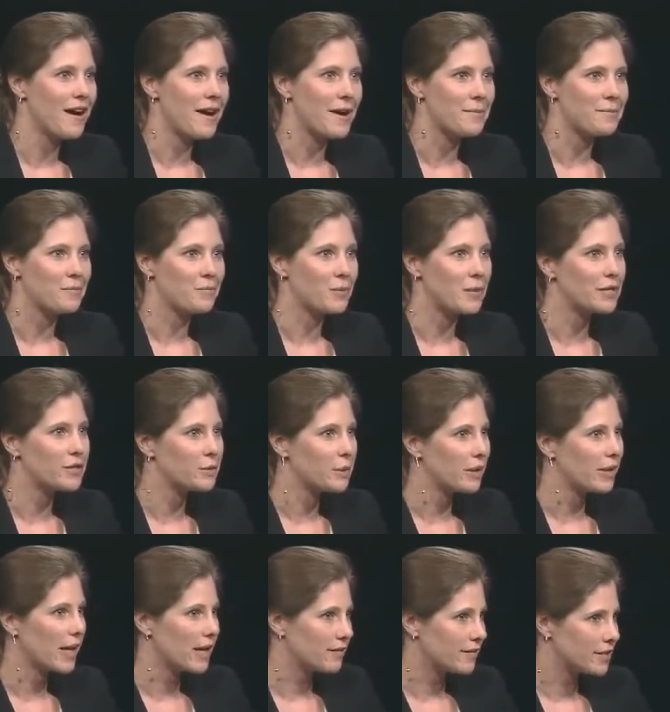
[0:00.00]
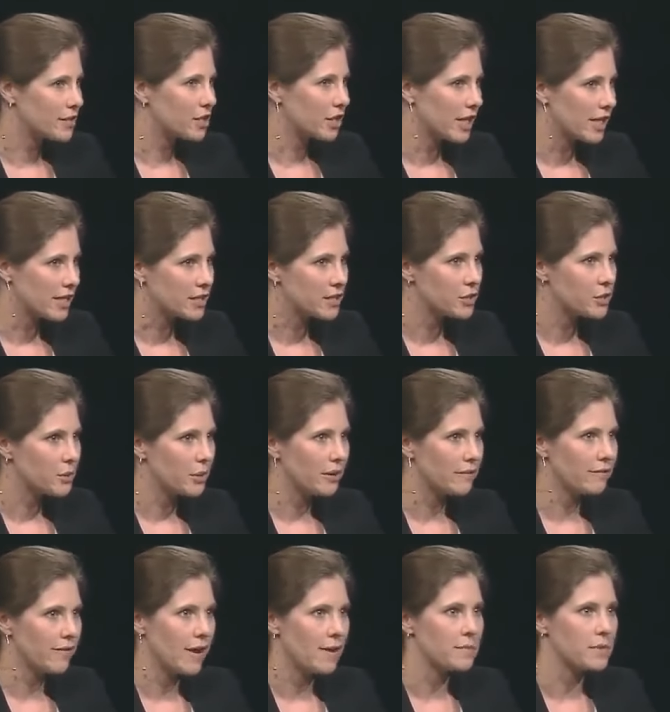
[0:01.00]
Um, we do a lot of education to
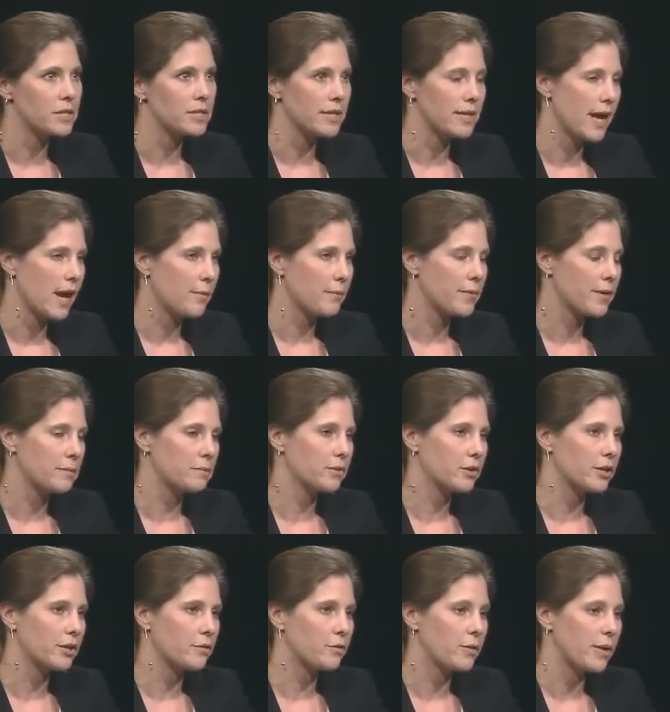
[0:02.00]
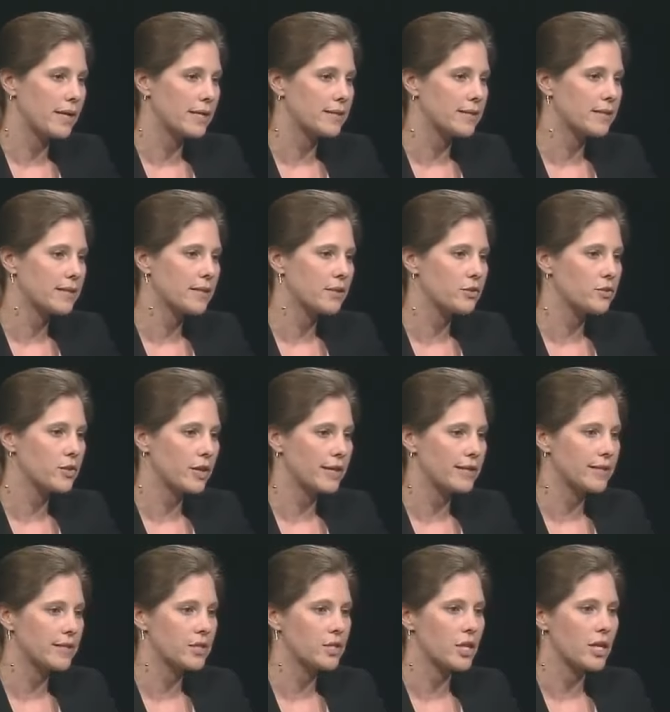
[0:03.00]
our farmers and help them learn ways to
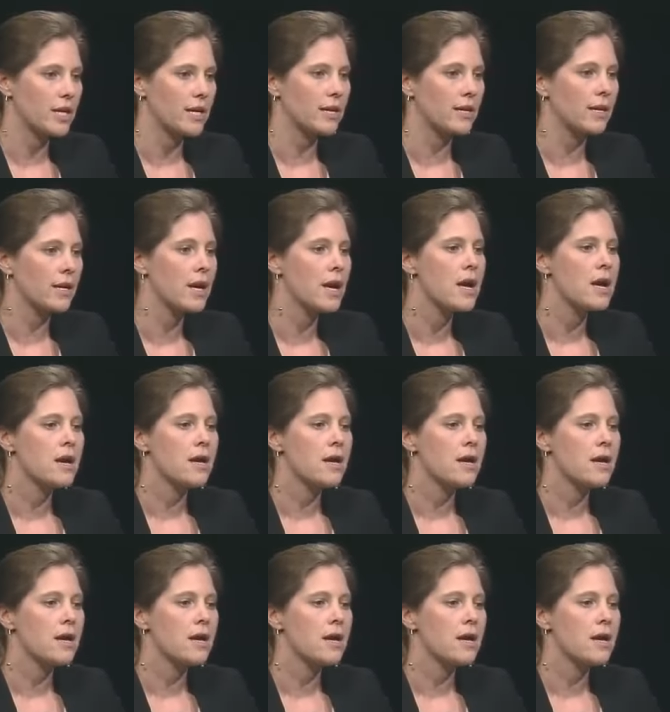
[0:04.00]
transition and